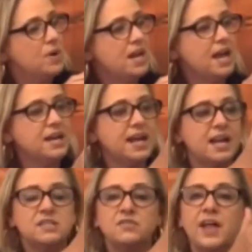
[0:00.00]
ahead and added
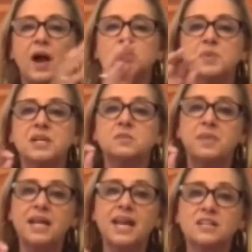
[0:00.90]
some flowers because
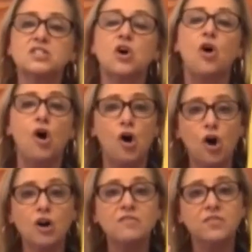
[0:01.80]
many cactus
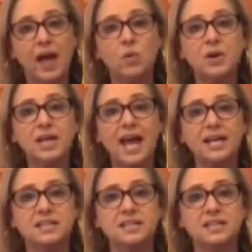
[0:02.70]
are flowering cactus.